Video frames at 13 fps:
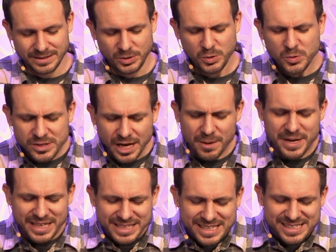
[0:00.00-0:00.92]
Uzzah
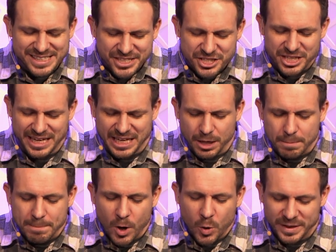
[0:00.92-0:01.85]
made a decision in a
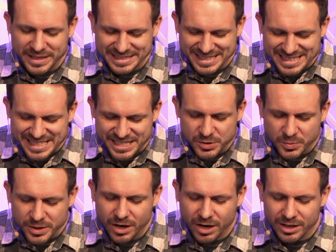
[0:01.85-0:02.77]
moment to
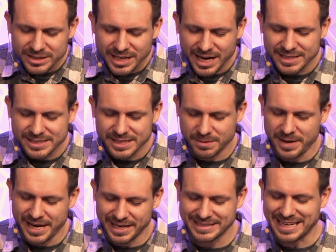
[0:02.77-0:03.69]
disregard God's
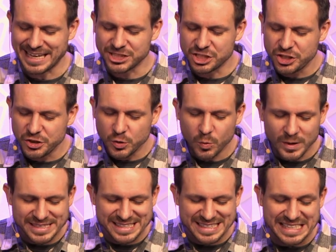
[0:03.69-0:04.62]
command and do
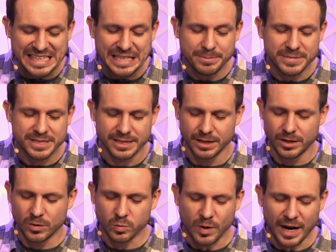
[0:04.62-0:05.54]
what seemed
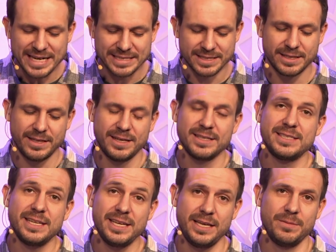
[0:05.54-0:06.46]
right
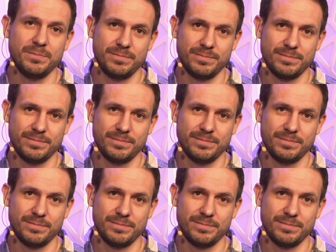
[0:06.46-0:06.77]
to him.